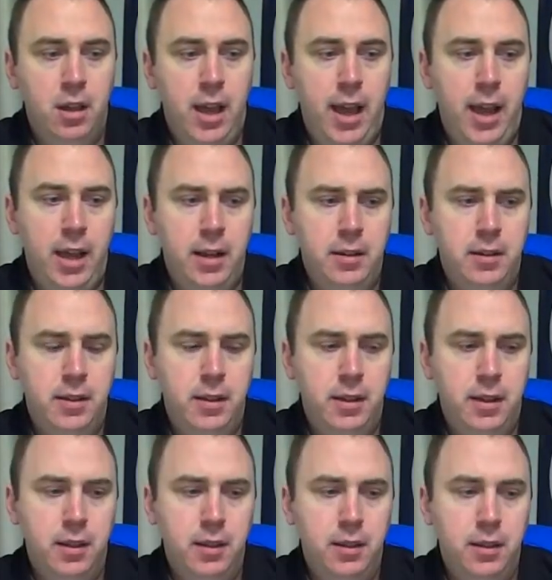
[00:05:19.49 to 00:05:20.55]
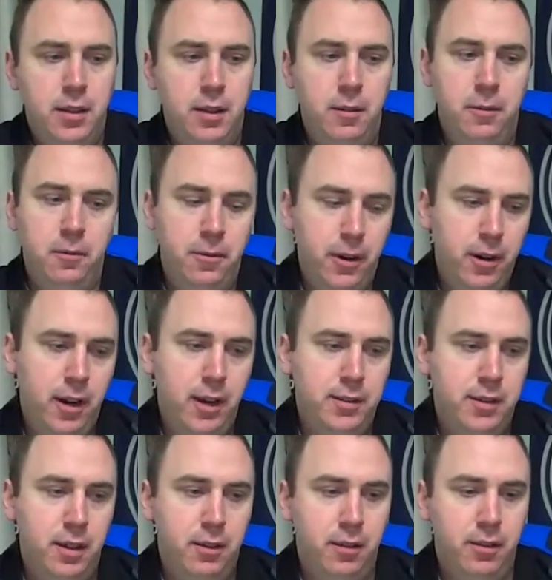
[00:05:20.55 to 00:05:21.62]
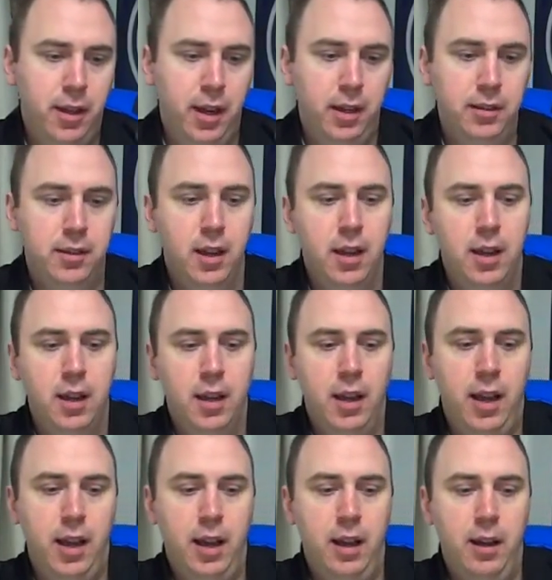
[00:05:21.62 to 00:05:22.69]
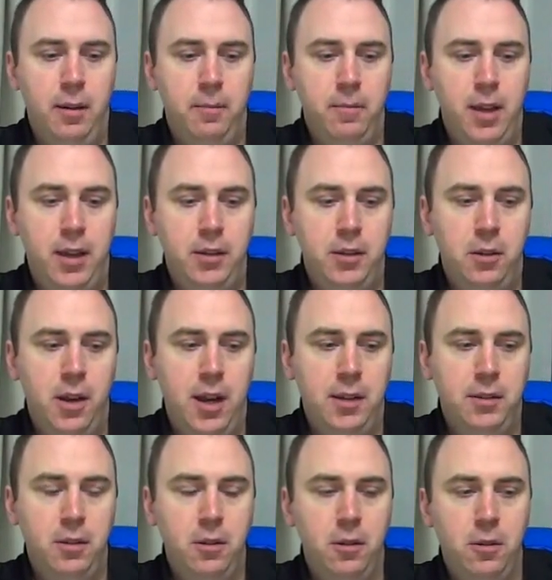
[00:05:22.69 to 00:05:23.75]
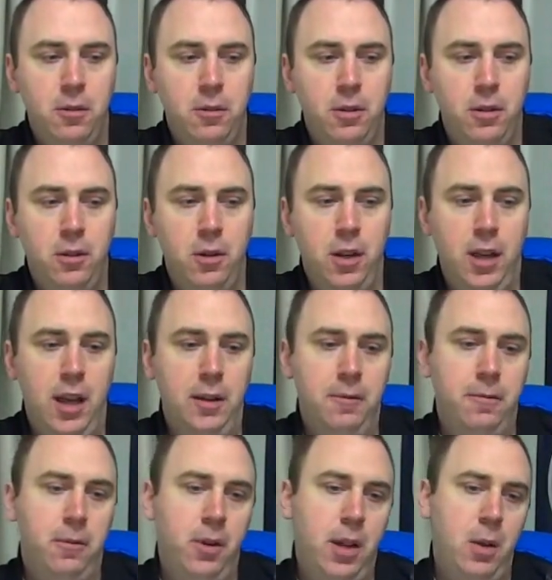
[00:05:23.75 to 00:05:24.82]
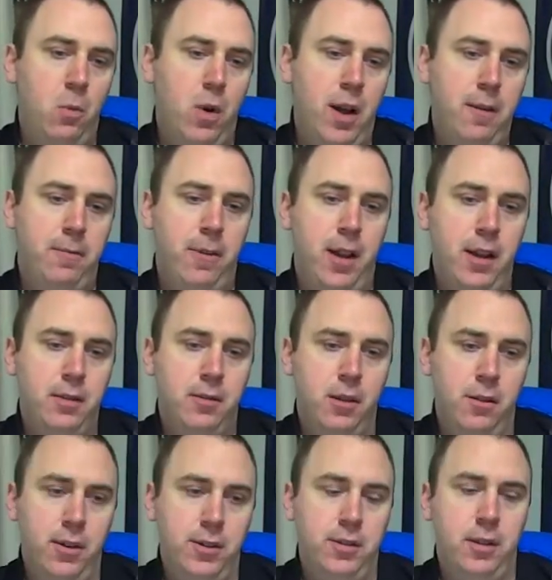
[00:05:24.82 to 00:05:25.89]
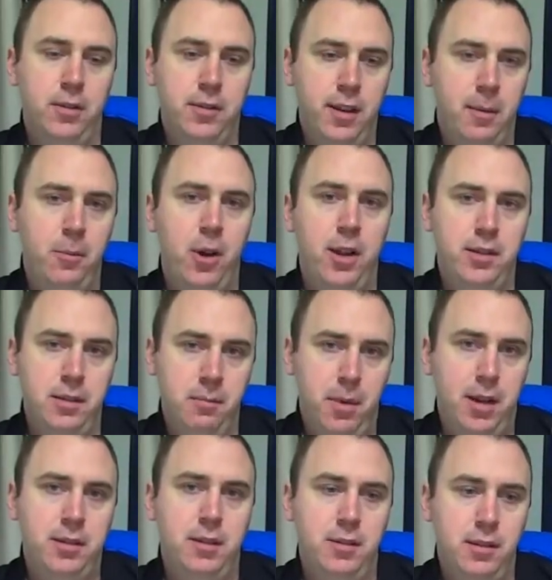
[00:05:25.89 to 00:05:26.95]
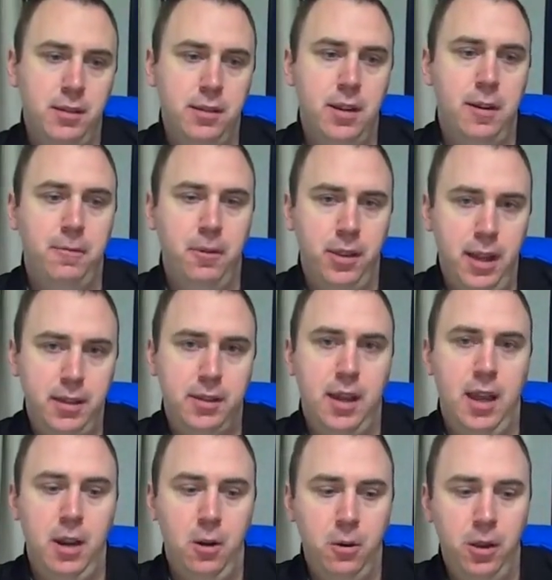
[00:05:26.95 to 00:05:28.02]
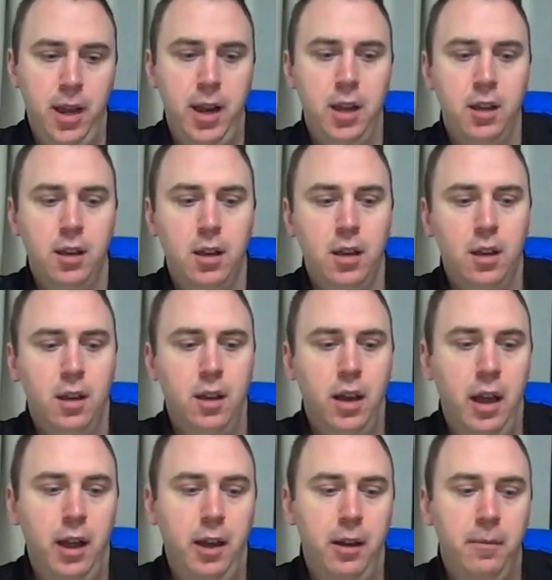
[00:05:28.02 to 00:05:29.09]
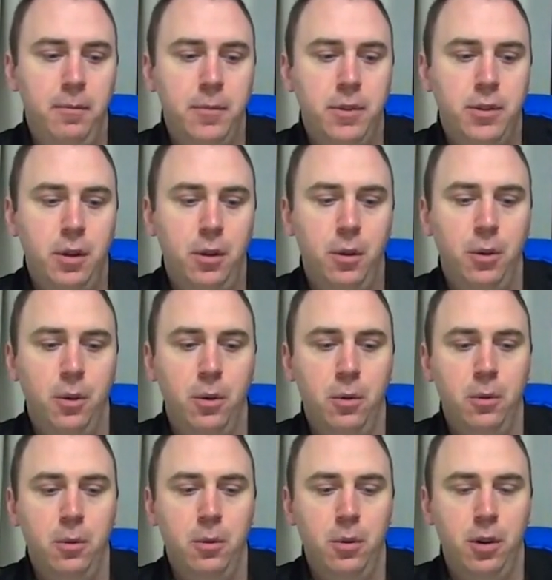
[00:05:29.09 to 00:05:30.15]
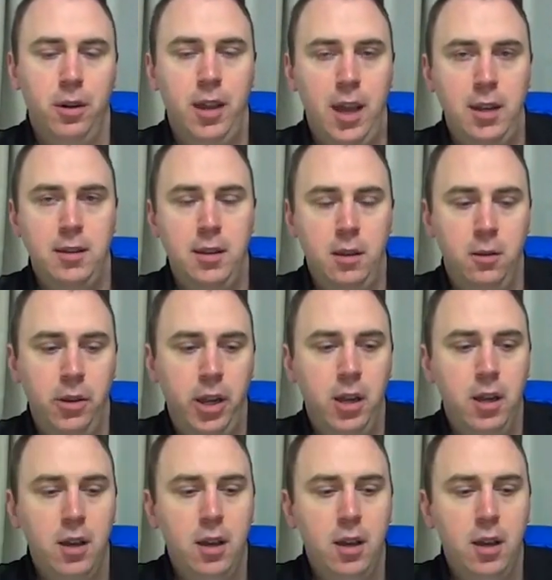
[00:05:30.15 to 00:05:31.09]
And various other things. As you guys know, you can get free Wi-Fi service on subways and buses and stuff with SK and OLE. Or KT OLE.